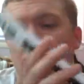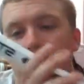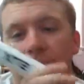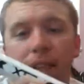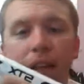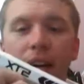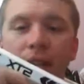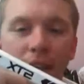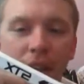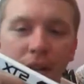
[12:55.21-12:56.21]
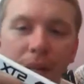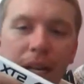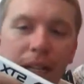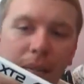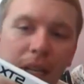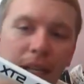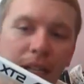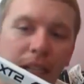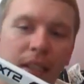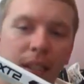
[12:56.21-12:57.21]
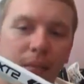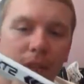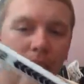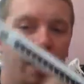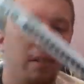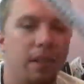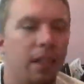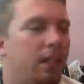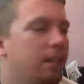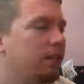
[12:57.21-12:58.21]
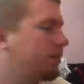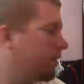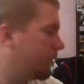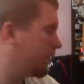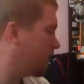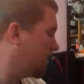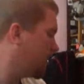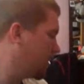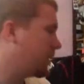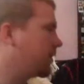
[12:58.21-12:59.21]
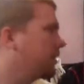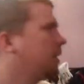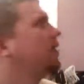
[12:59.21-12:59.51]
think they're ever going to go back to making these types of shafts again. And